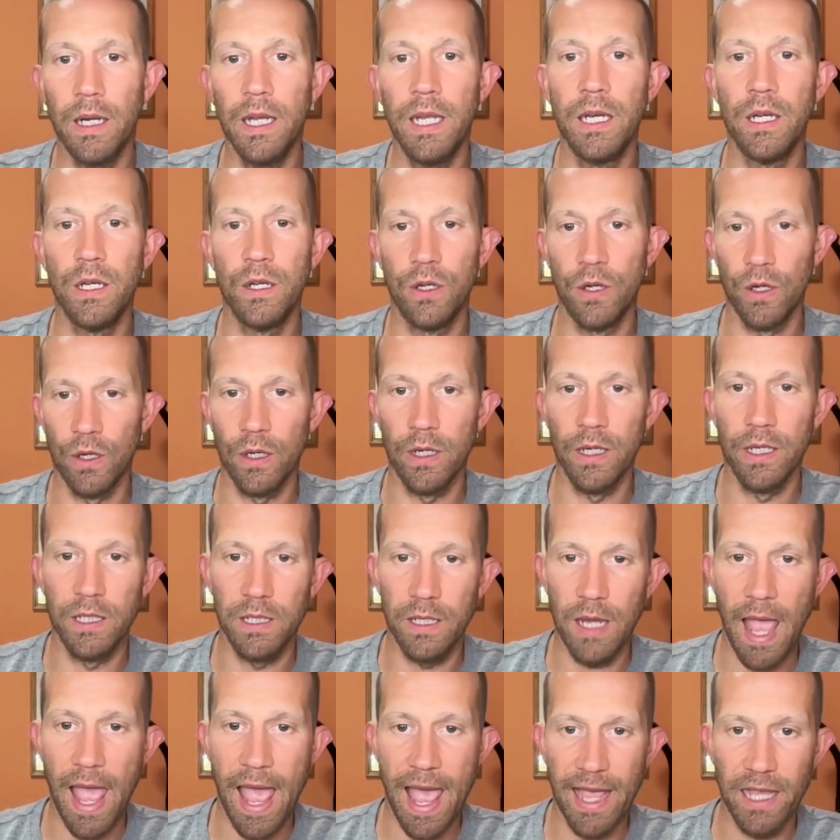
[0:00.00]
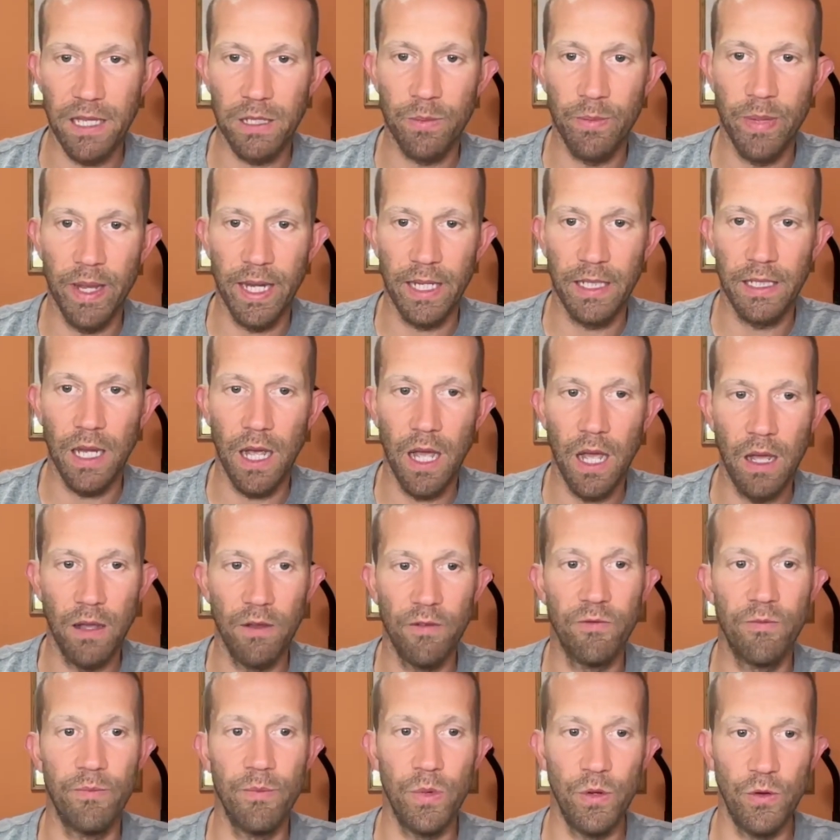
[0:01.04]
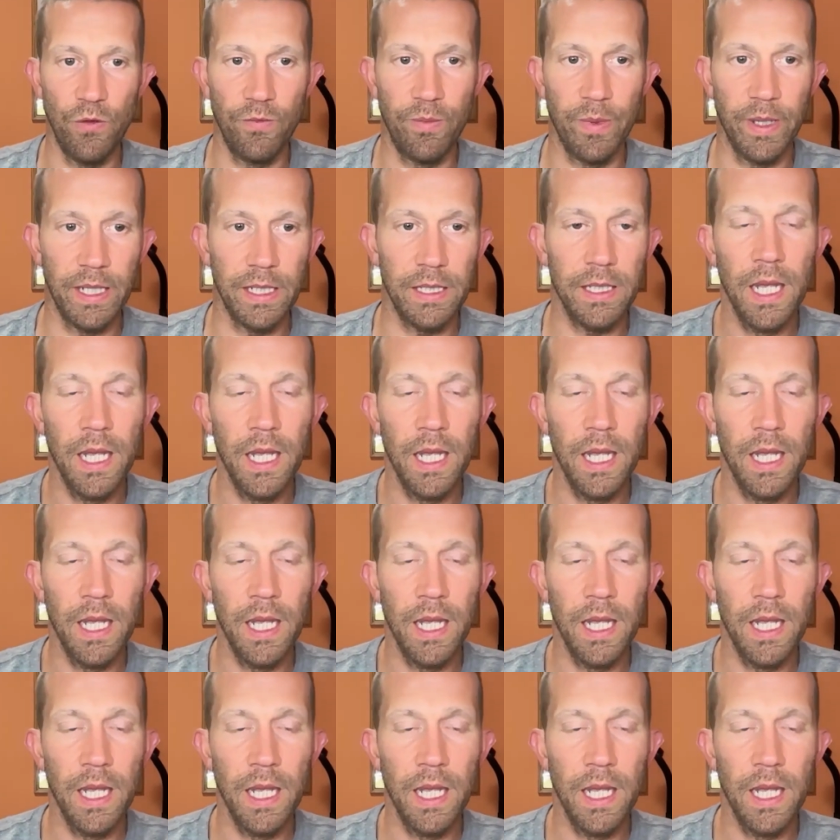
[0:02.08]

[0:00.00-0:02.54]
endurance aspect of movement.